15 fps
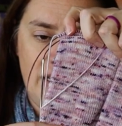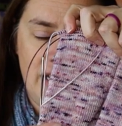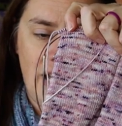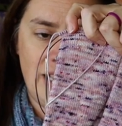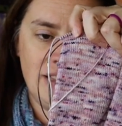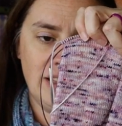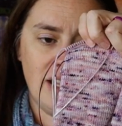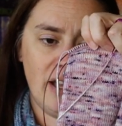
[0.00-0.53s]
yeah,
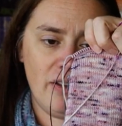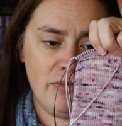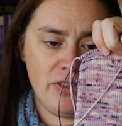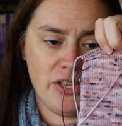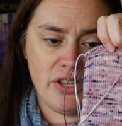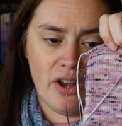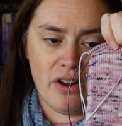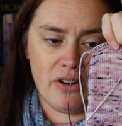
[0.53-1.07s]
I love the
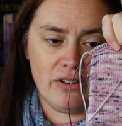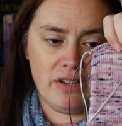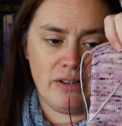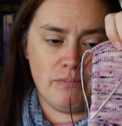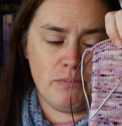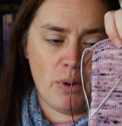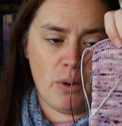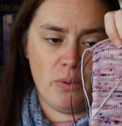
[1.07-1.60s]
yarn
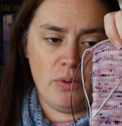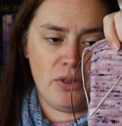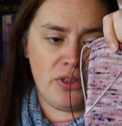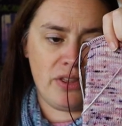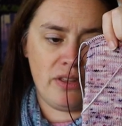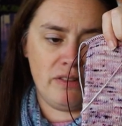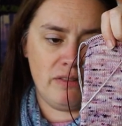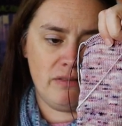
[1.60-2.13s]

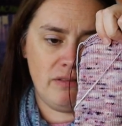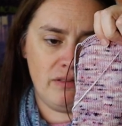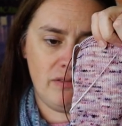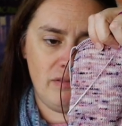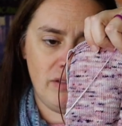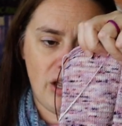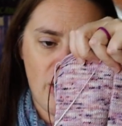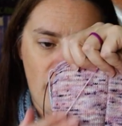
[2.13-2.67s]
both
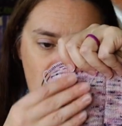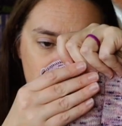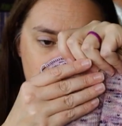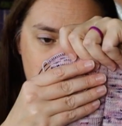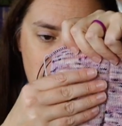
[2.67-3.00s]
on